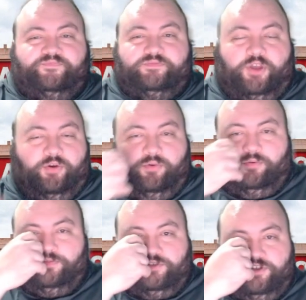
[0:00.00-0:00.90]

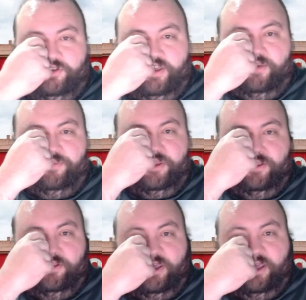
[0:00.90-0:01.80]
Who should they be
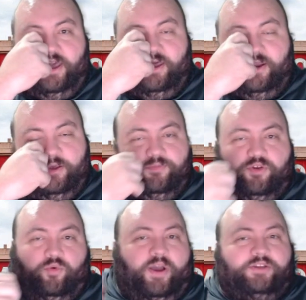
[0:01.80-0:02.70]
looking at? A
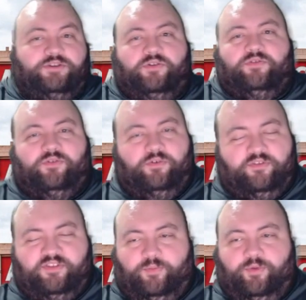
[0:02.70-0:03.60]
directional school
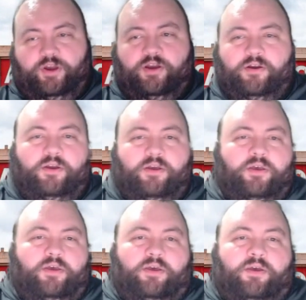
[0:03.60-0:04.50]
somewhere?
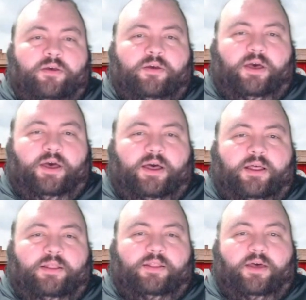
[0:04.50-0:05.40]

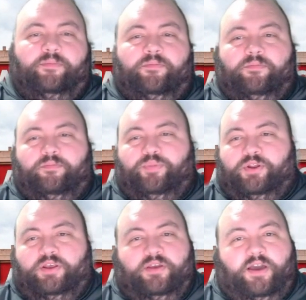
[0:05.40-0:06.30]
Put
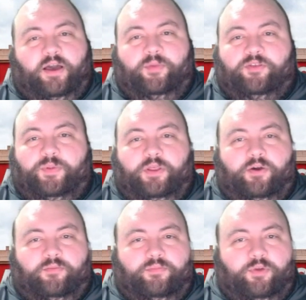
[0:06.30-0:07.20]
in the comments
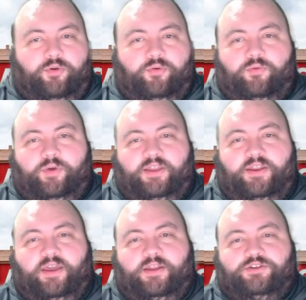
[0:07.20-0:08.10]
below who
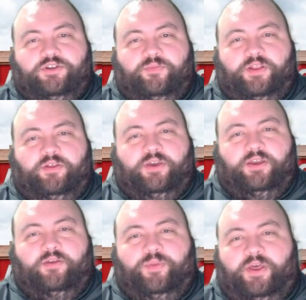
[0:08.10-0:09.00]
Indiana should be
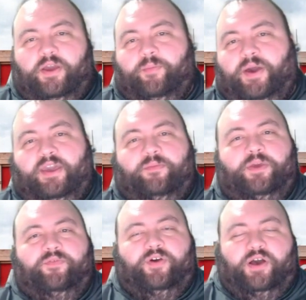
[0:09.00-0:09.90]
looking to play. A Miami
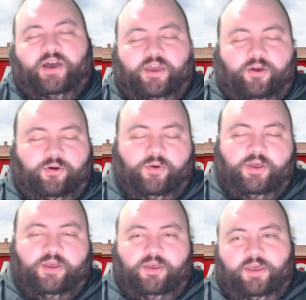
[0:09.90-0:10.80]
of Ohio,
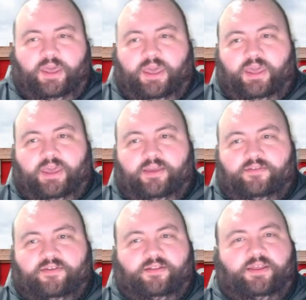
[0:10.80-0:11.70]
a
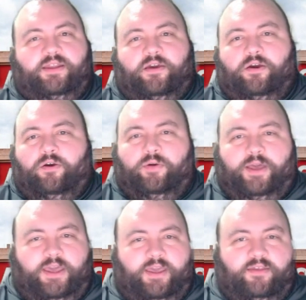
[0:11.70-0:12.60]
Toledo,
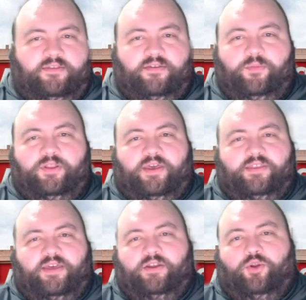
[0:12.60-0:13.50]
a someone like
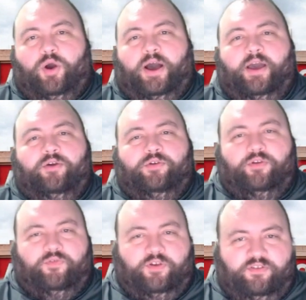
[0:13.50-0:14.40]
that, an Ohio
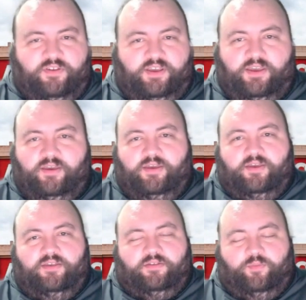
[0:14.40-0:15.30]
University,
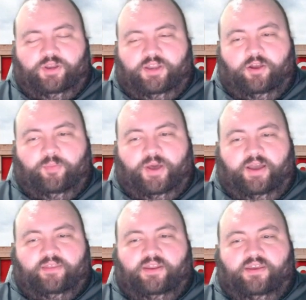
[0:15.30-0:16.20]
someone
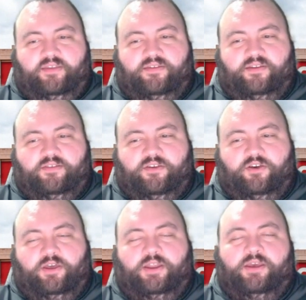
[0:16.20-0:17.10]
nearby that isn't as
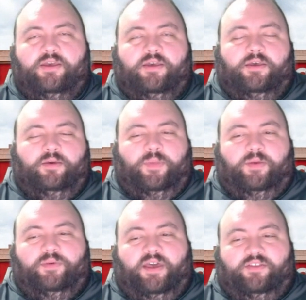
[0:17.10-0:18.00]
good.
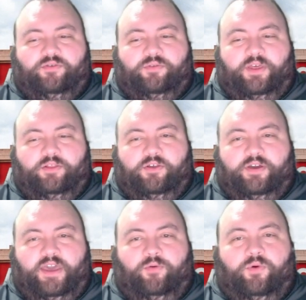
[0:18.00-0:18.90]
Maybe that's who they look at.